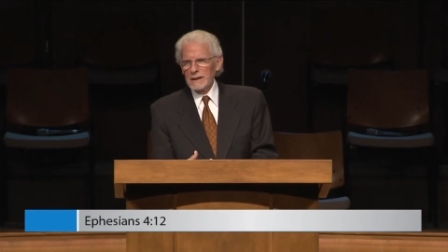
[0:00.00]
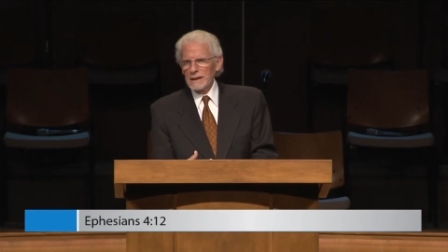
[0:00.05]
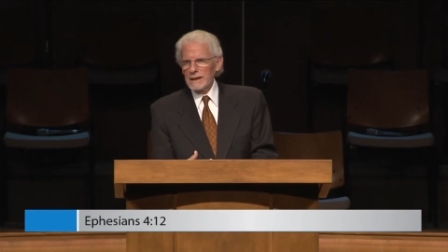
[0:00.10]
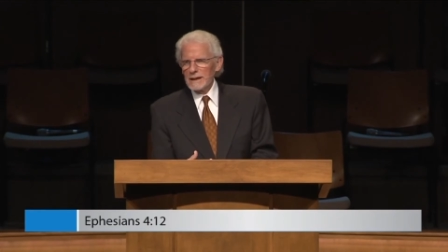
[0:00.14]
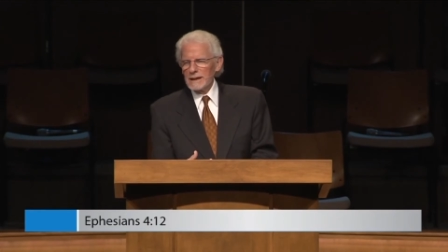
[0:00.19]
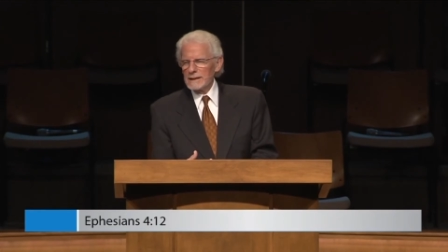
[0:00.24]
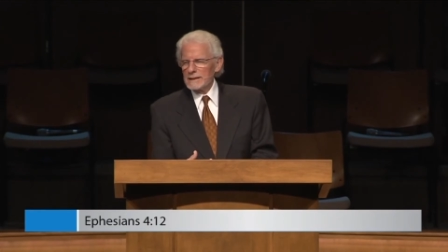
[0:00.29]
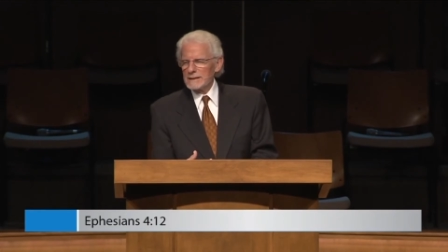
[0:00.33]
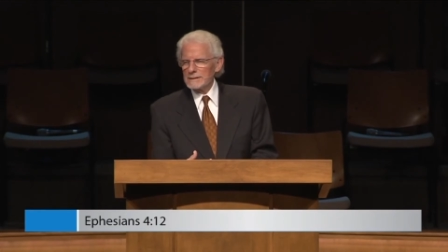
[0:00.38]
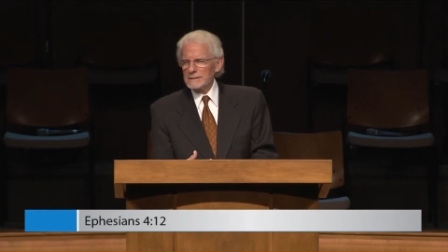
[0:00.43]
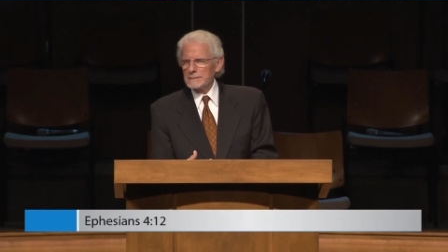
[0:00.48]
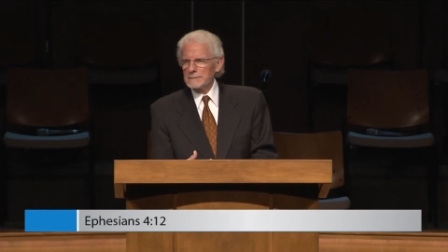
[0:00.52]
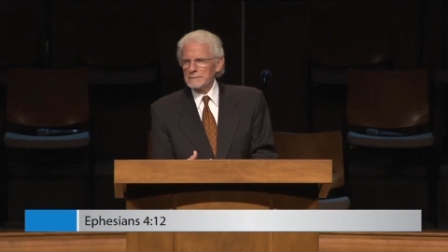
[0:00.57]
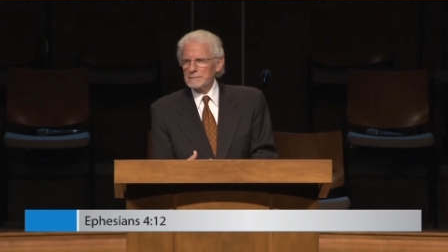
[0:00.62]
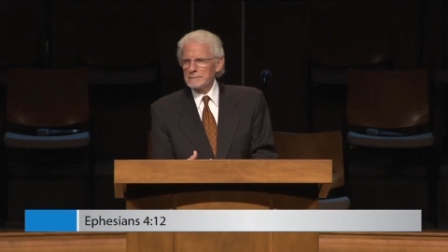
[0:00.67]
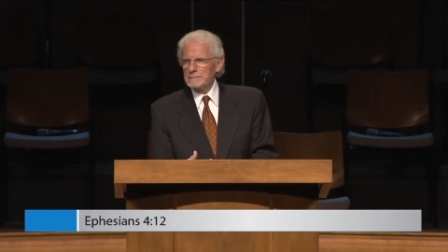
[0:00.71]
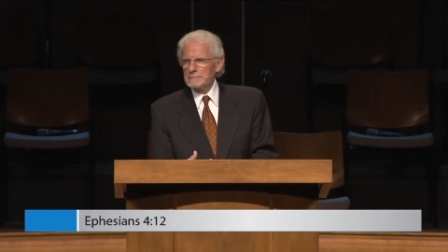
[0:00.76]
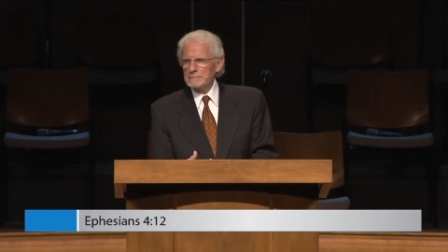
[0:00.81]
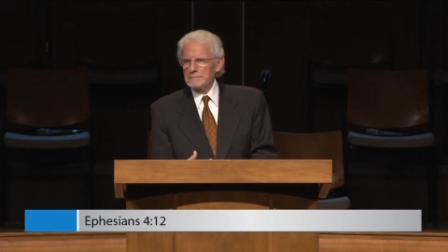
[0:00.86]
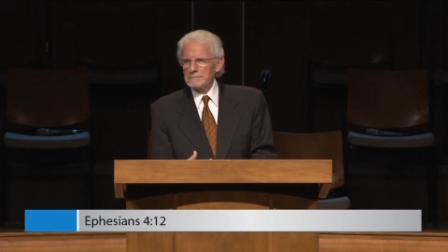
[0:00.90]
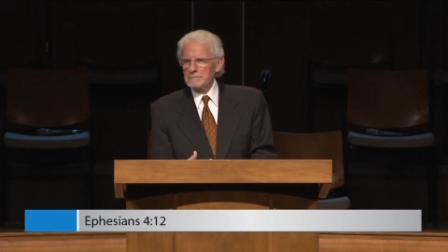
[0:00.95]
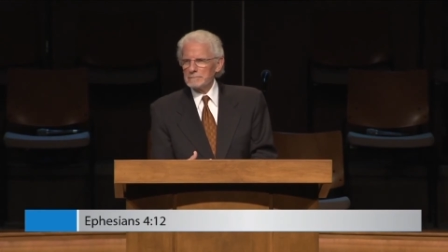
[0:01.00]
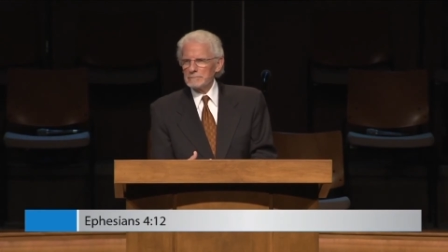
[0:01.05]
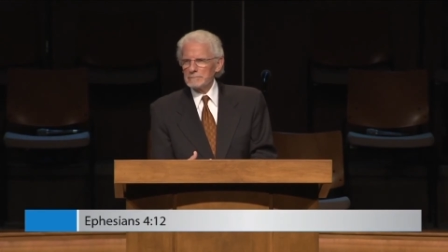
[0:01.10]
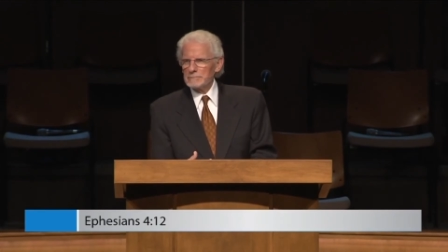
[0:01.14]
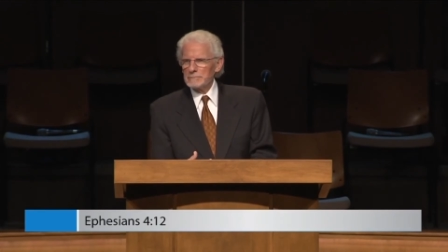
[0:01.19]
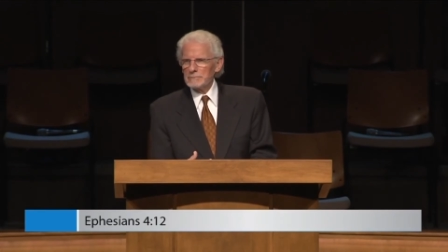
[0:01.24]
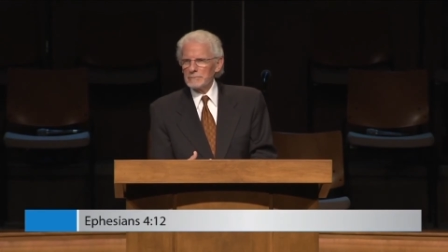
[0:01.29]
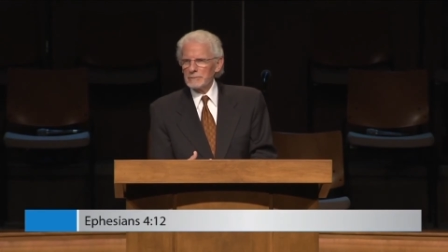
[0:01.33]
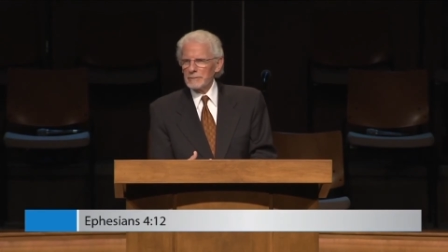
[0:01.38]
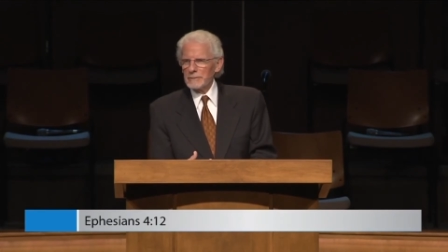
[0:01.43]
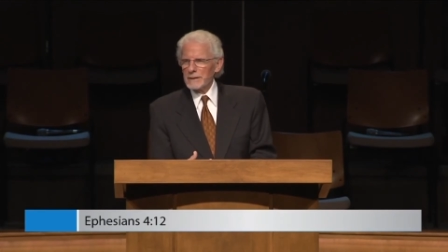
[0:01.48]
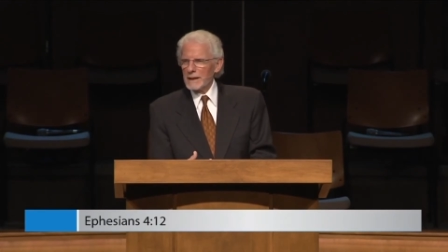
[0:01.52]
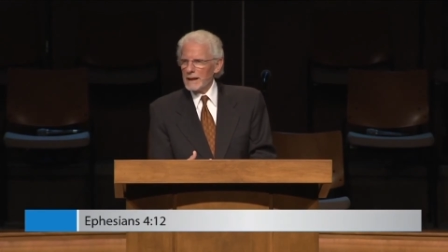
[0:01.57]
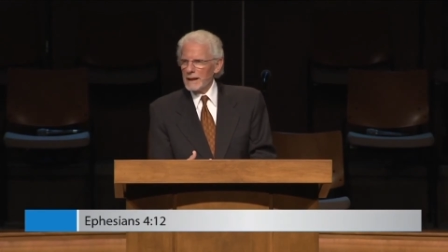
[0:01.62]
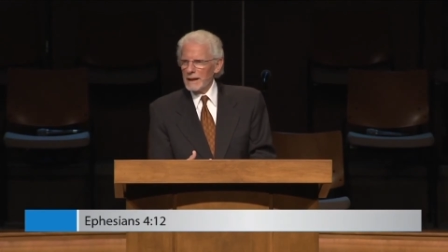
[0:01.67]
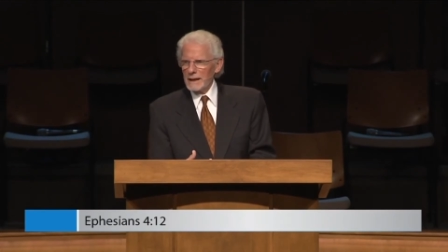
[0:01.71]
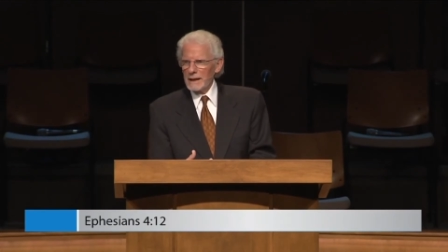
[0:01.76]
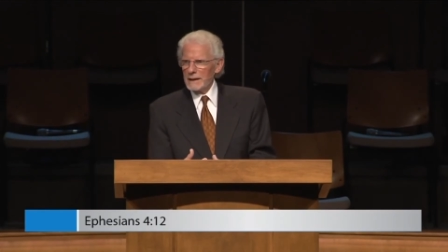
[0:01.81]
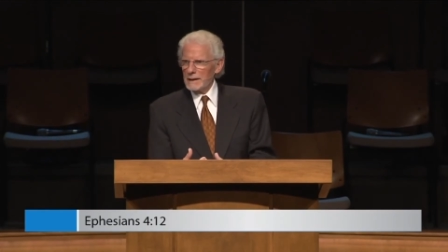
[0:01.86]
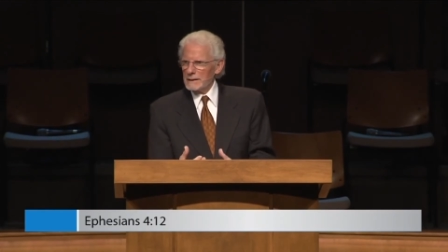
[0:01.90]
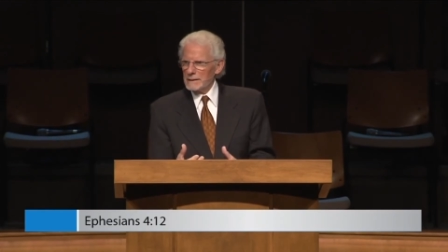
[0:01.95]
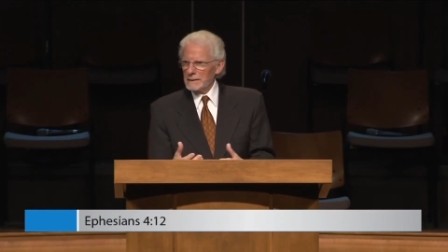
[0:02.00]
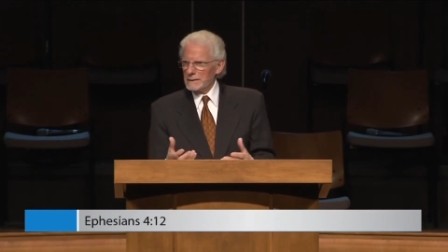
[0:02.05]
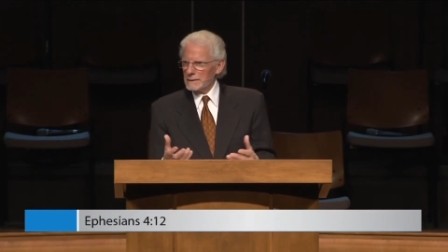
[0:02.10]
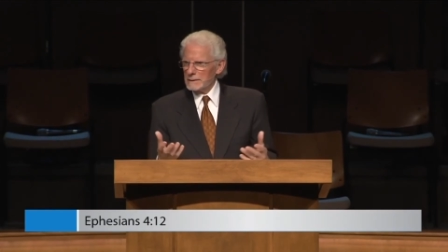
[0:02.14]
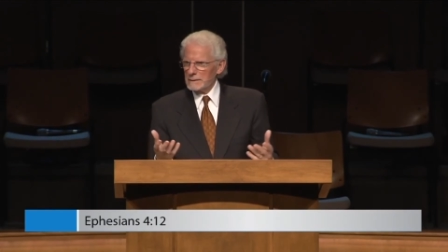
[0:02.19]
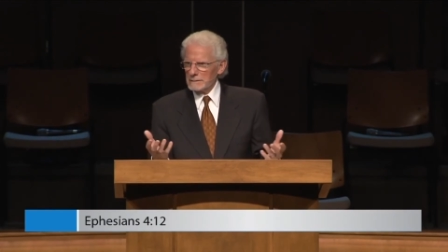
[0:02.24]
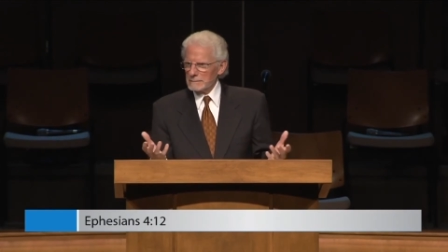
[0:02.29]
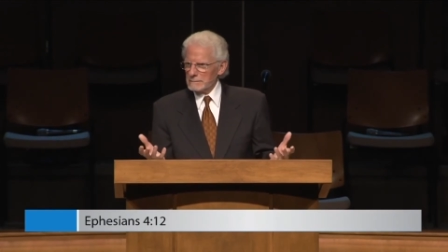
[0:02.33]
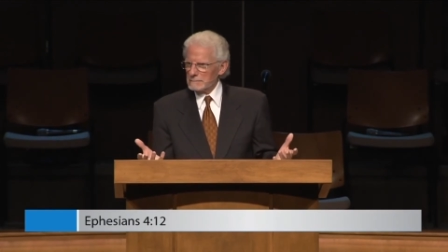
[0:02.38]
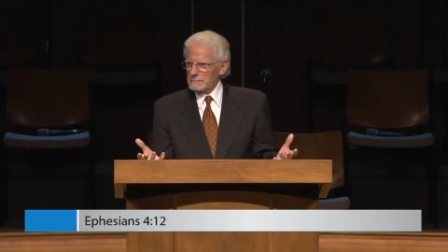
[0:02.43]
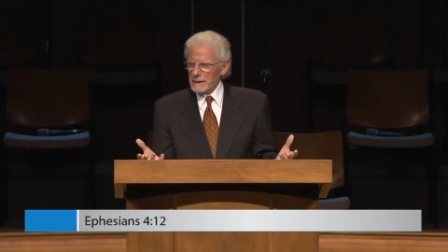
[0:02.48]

Um, and